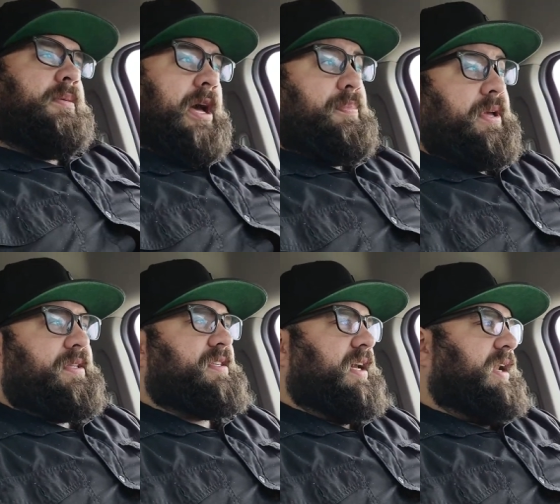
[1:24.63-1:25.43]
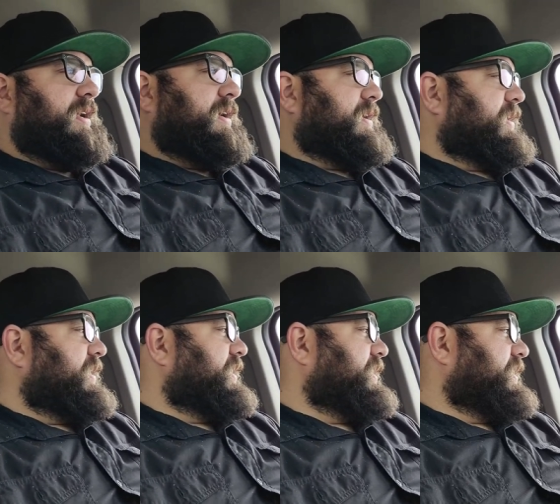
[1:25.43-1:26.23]
That being said,
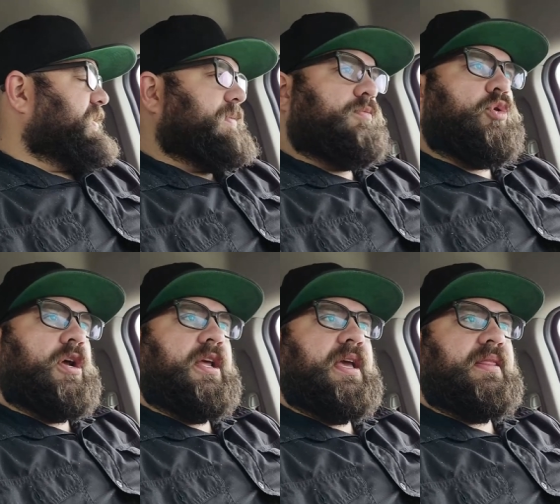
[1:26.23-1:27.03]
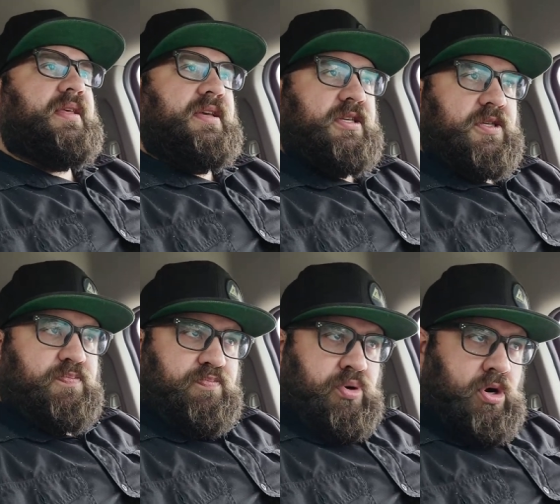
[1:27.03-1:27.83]
um, we're going to get
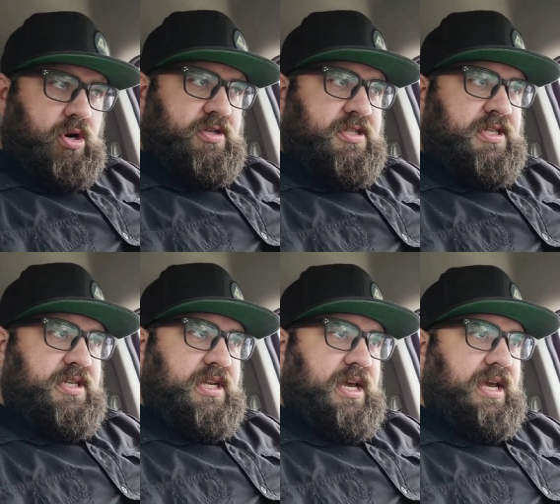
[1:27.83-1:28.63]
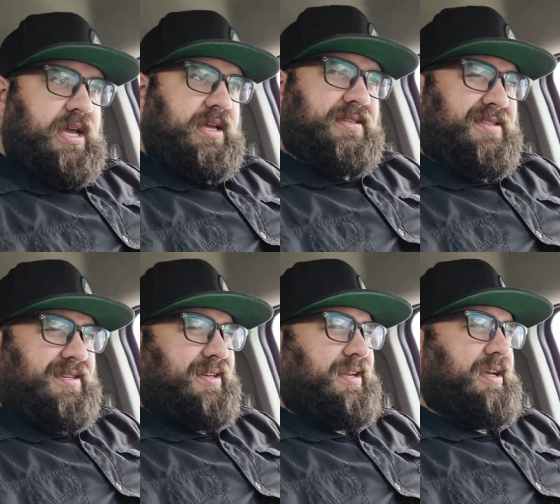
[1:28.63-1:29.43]
these parts today. It's
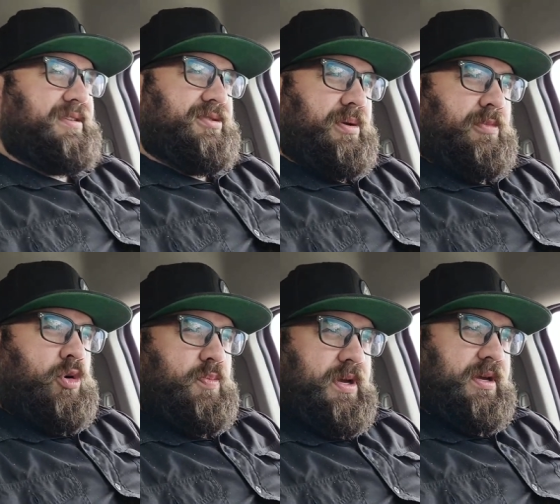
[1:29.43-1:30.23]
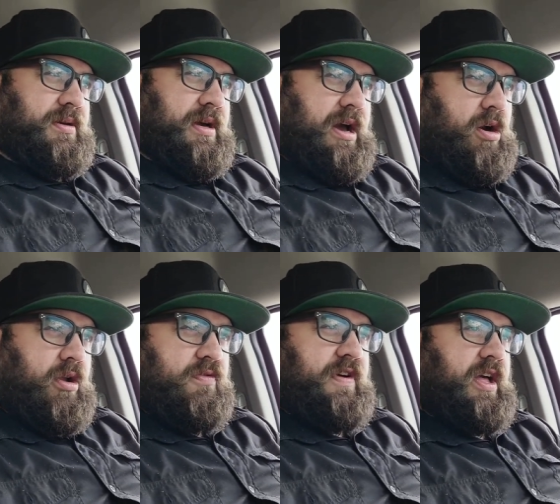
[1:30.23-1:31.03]
Sunday, so I'm hoping uh,
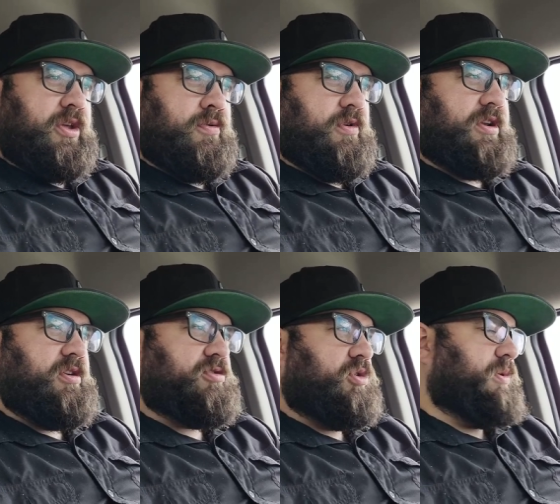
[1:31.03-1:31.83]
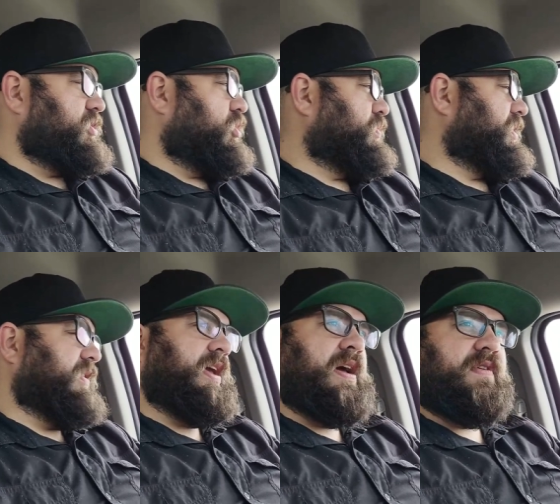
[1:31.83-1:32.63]
Auto Value in Red Deer is always open,
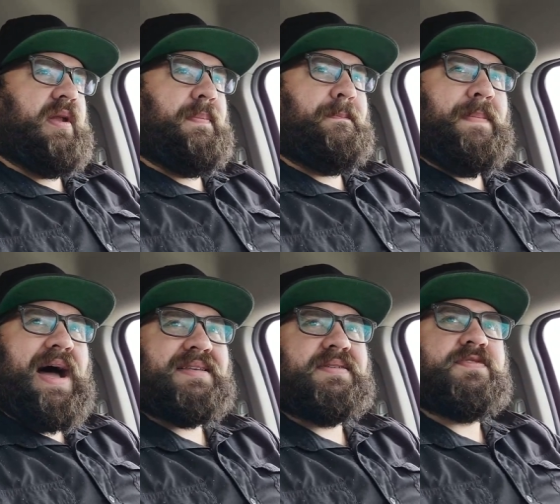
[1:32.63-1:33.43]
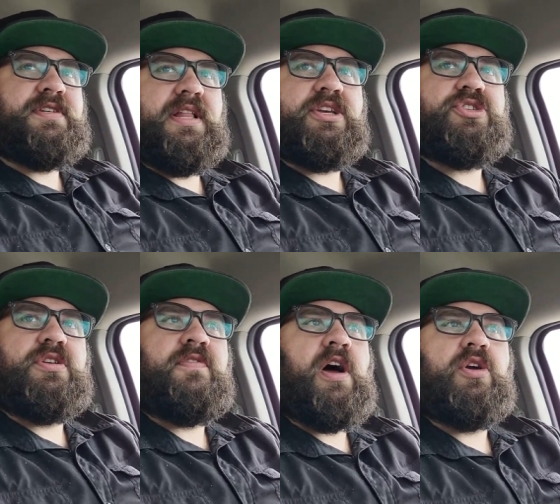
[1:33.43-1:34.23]
and they have a massive
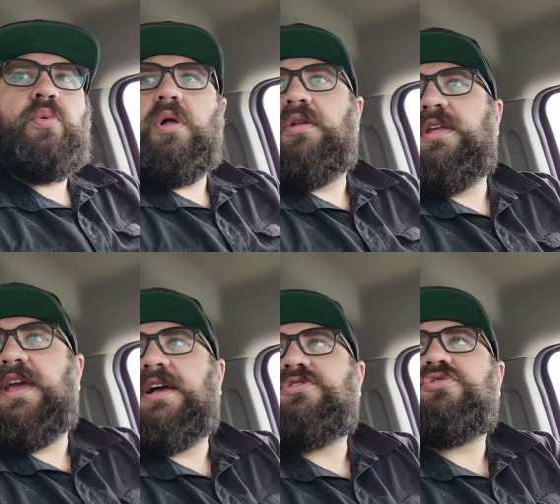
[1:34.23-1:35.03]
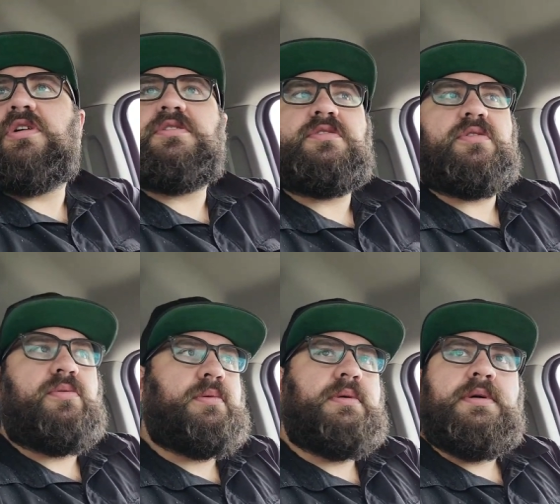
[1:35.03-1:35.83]
selection of high quality gas trucks.
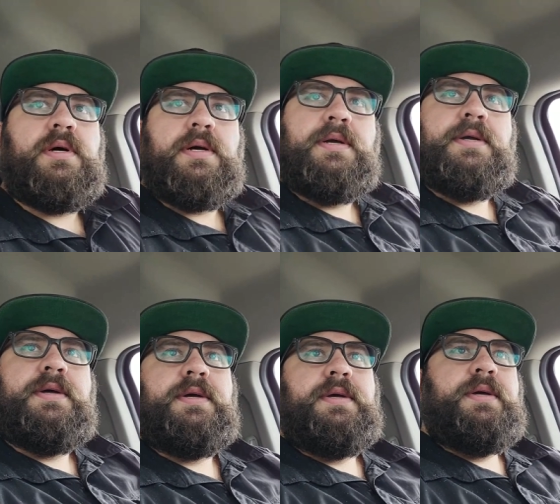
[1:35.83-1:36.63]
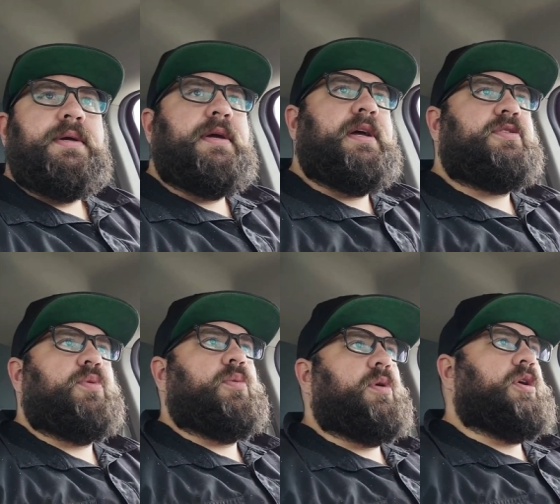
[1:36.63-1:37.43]

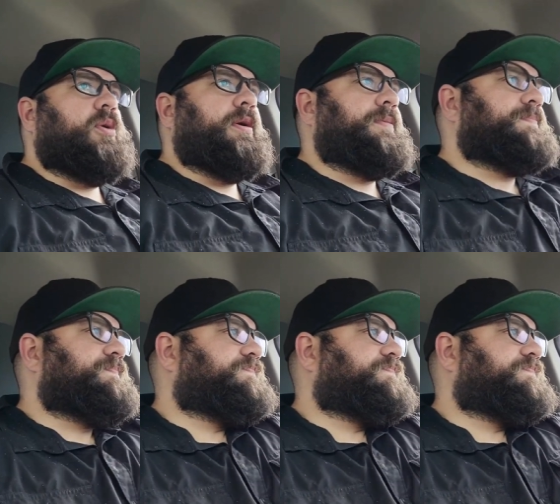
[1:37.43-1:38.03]
That's where we're going.